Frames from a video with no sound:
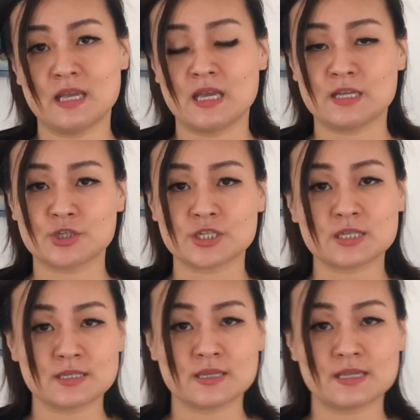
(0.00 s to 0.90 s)
And
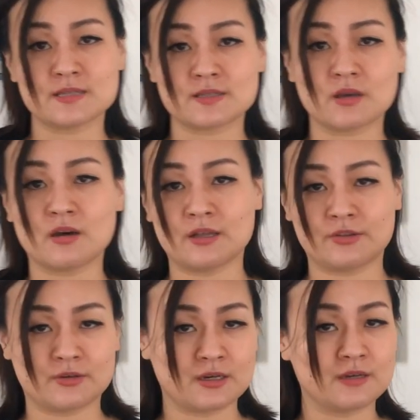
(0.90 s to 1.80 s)
she is the
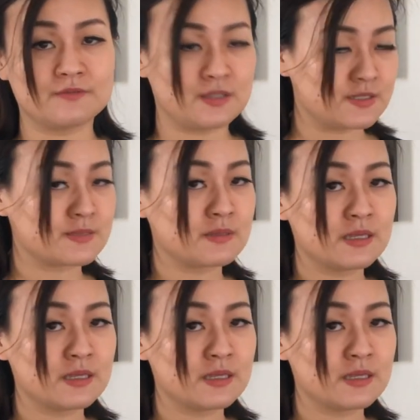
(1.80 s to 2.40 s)
author of this